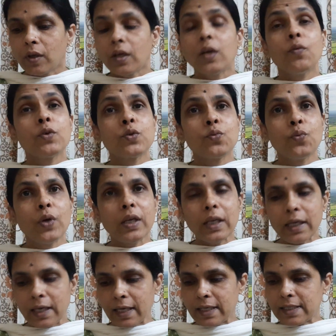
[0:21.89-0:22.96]
He was very
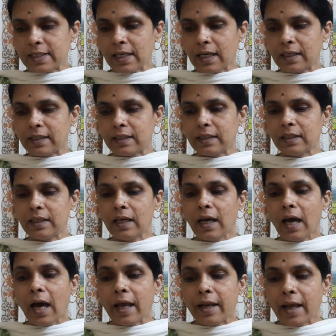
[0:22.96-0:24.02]
excited
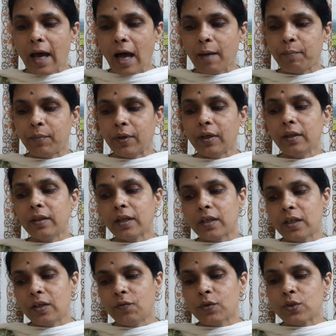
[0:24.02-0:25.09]
and happy that
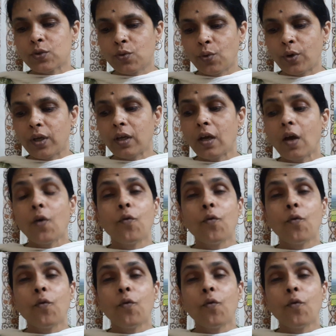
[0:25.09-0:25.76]
he was going